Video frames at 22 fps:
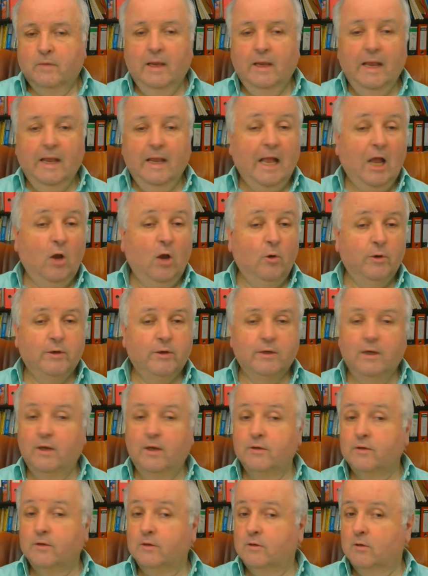How he
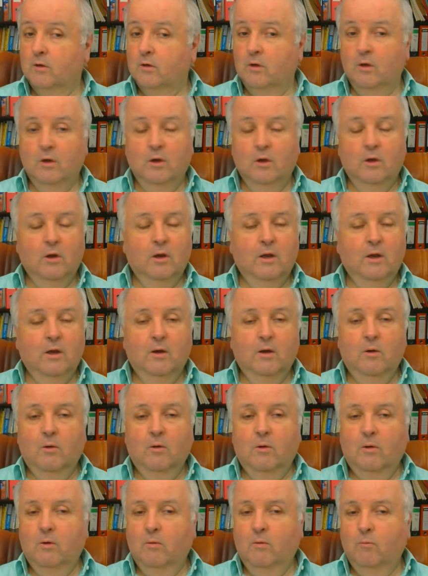does it,
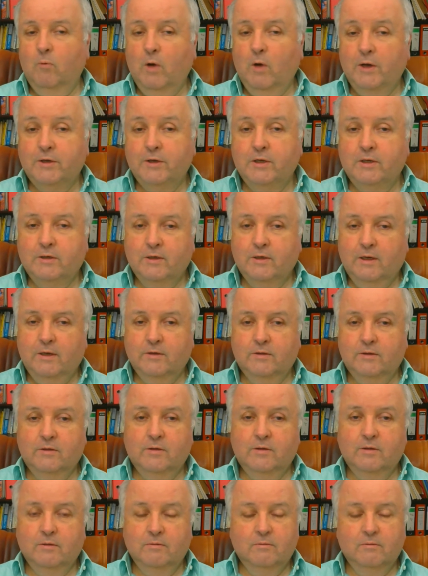what he
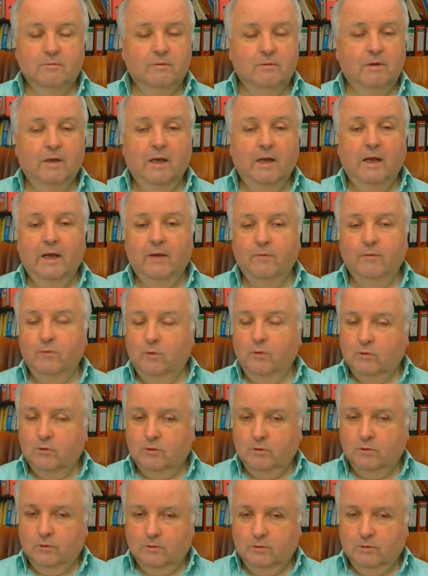does, I have no clue.